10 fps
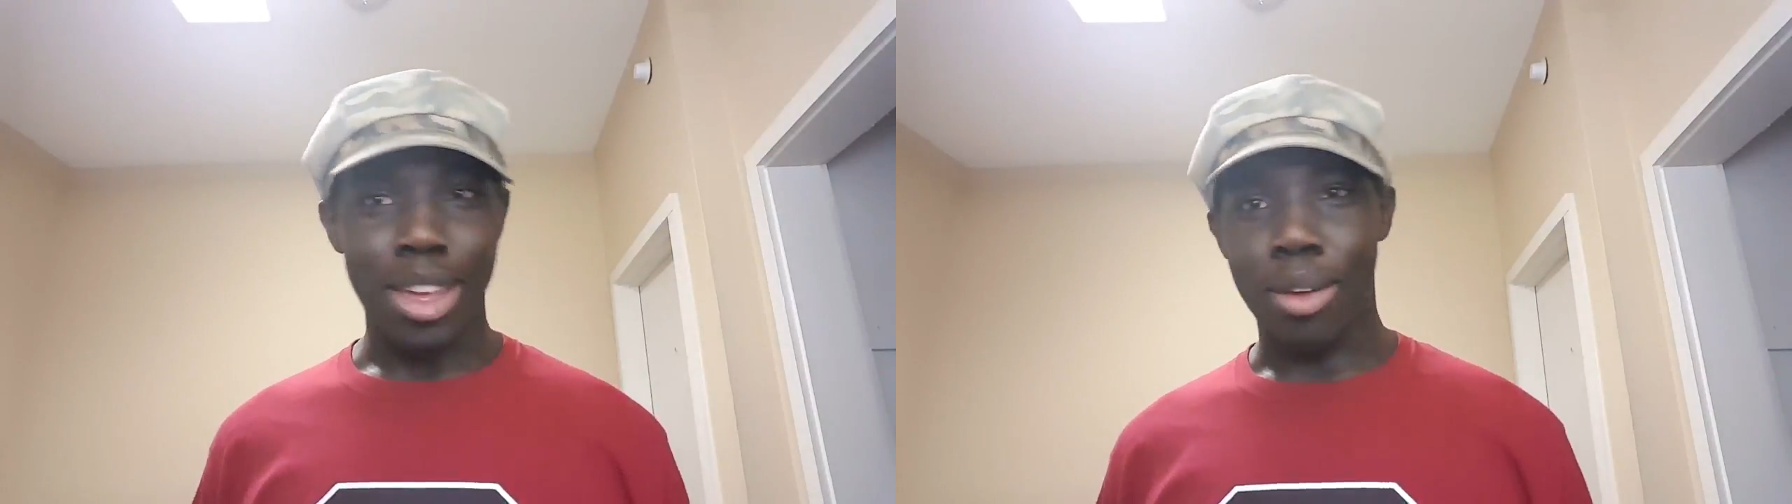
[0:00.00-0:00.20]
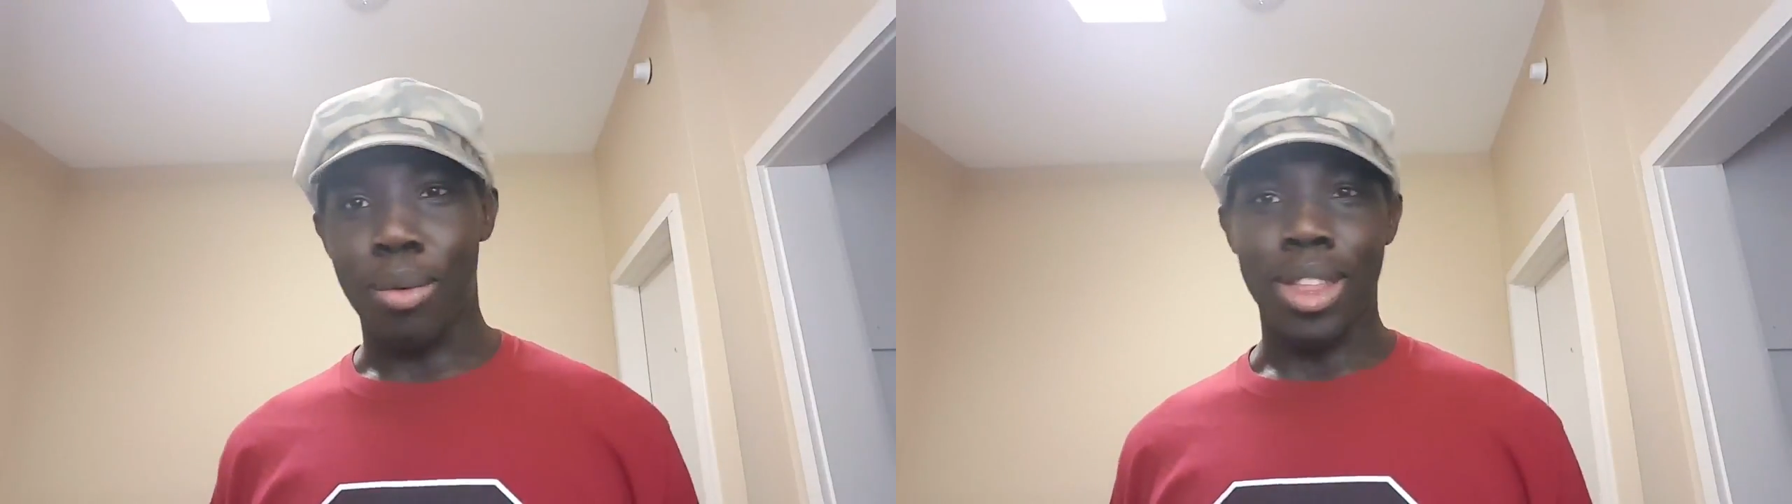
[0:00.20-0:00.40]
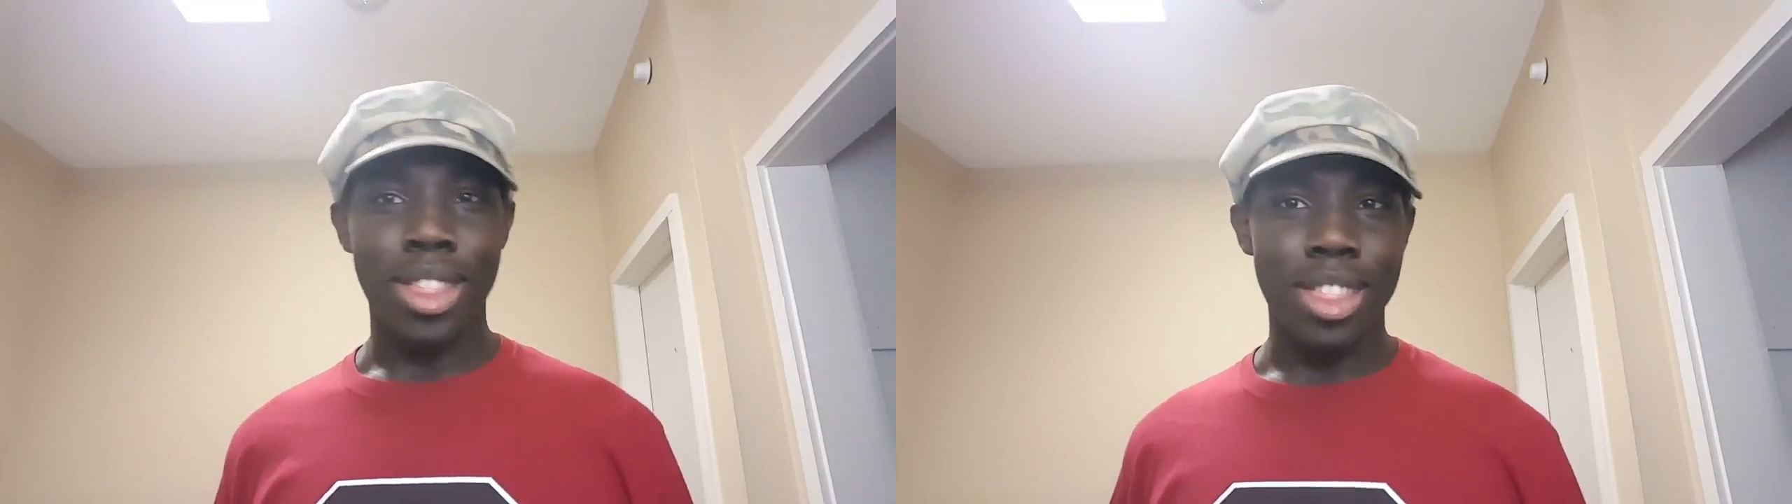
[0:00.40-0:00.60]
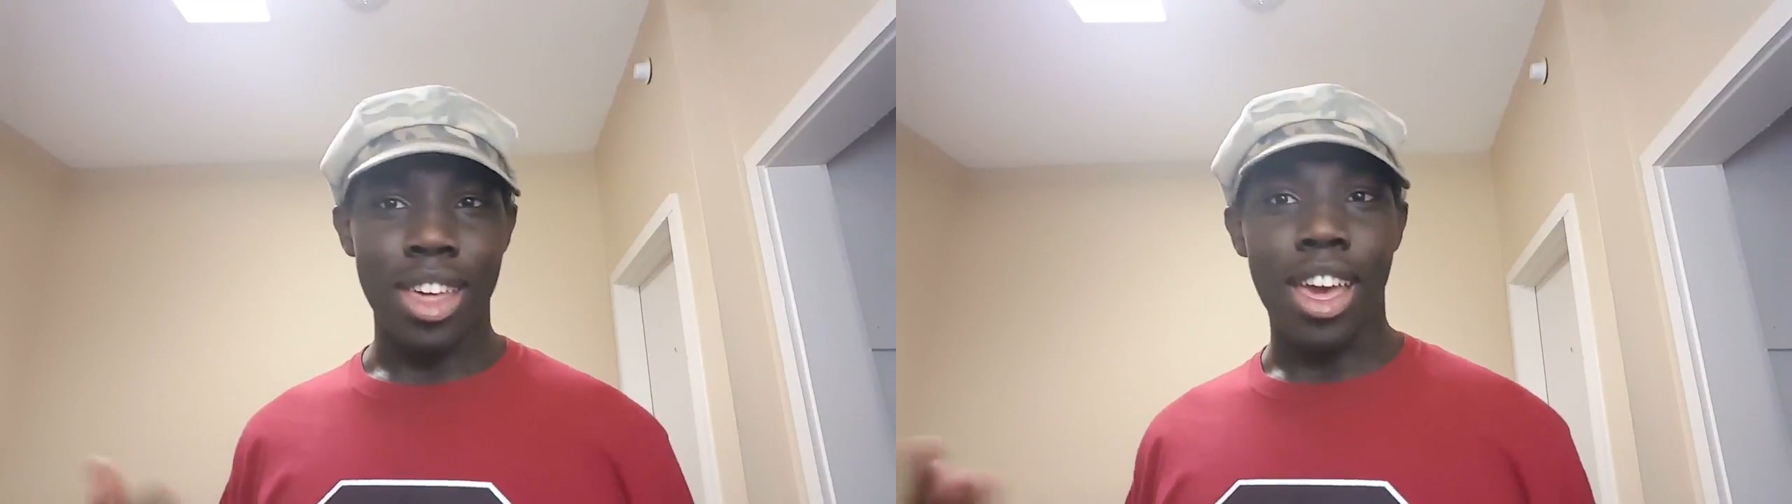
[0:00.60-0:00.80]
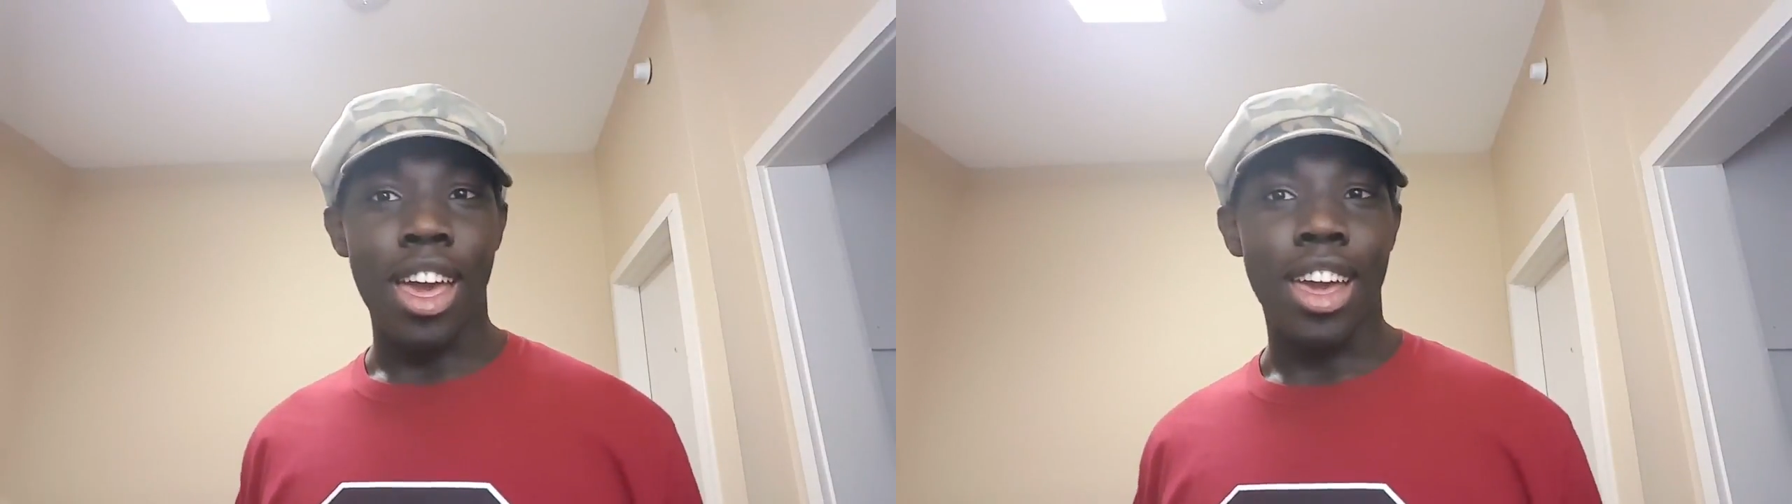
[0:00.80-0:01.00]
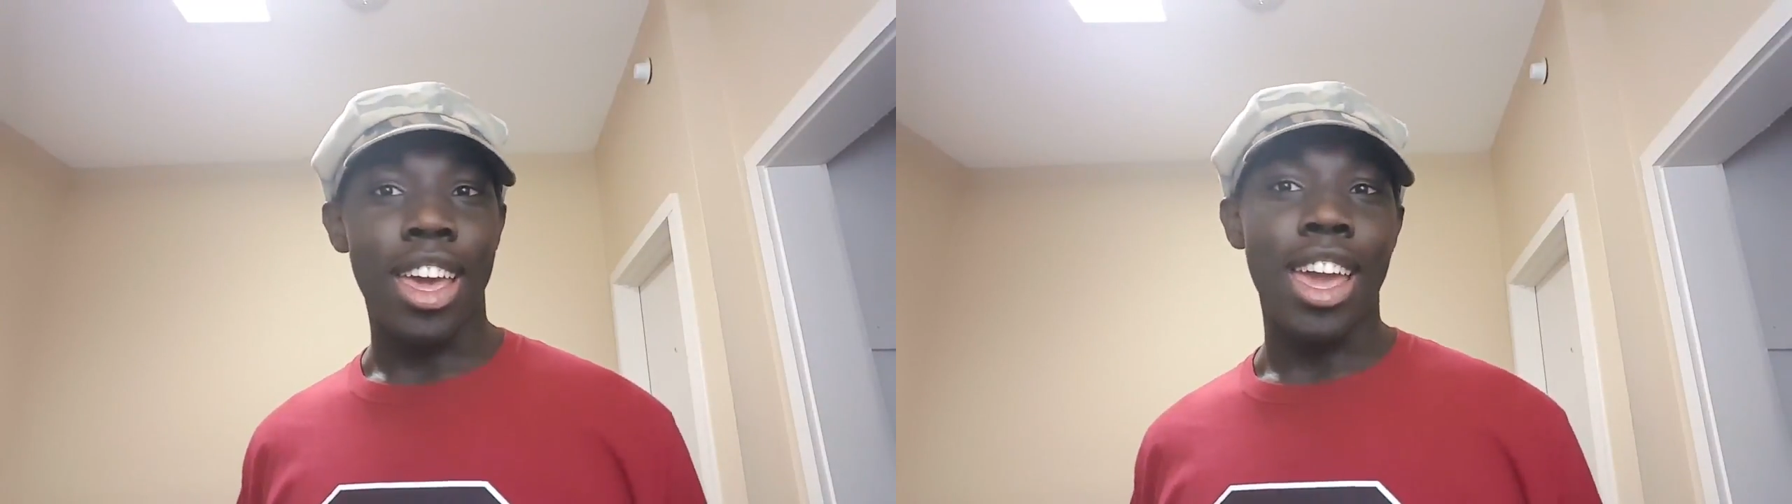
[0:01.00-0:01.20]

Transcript: me with uh,